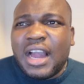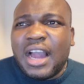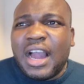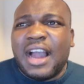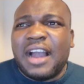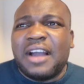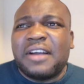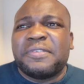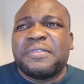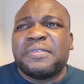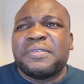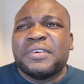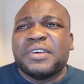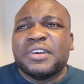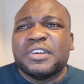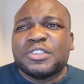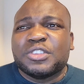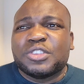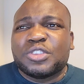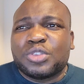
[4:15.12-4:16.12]
of
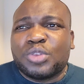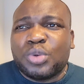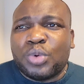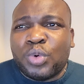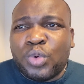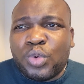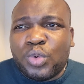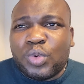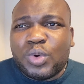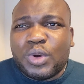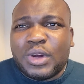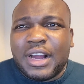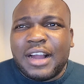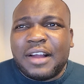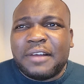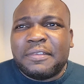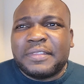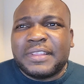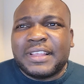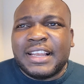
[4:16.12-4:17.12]
two
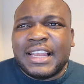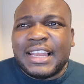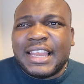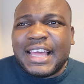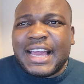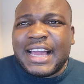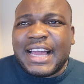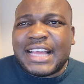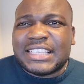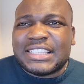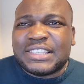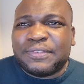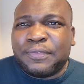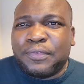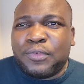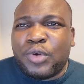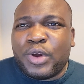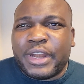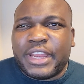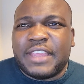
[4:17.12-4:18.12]
of the last
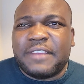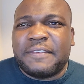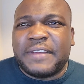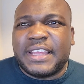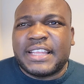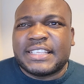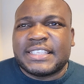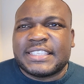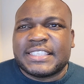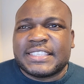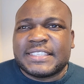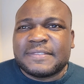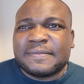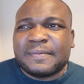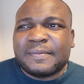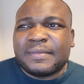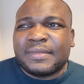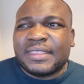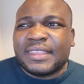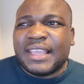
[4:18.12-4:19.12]
four events.
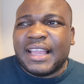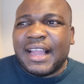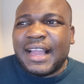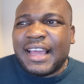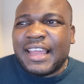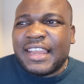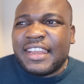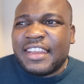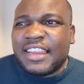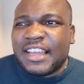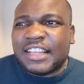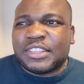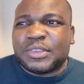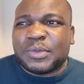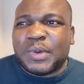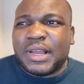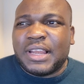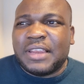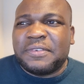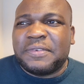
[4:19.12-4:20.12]
And
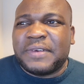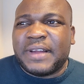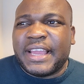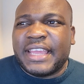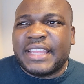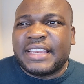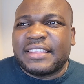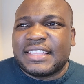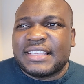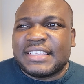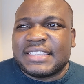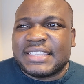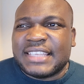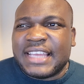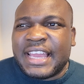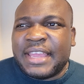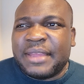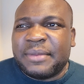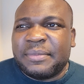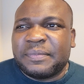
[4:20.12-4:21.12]
not qualifying this
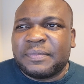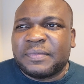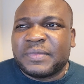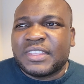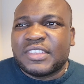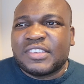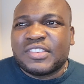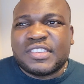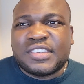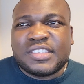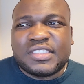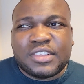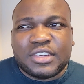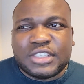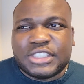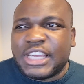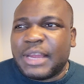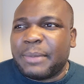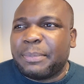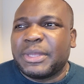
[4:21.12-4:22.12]
time.
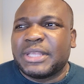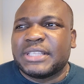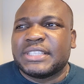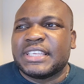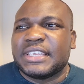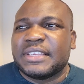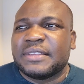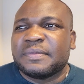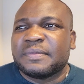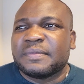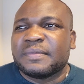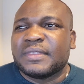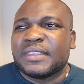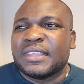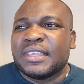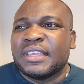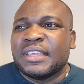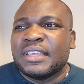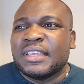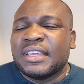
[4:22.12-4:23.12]
Such a pity."
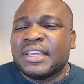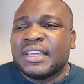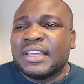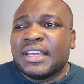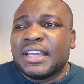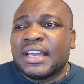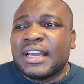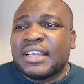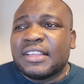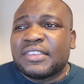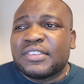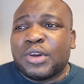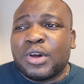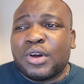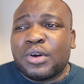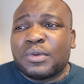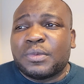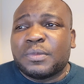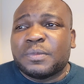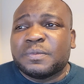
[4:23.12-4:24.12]

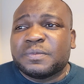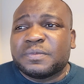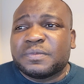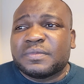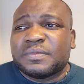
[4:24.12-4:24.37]
So,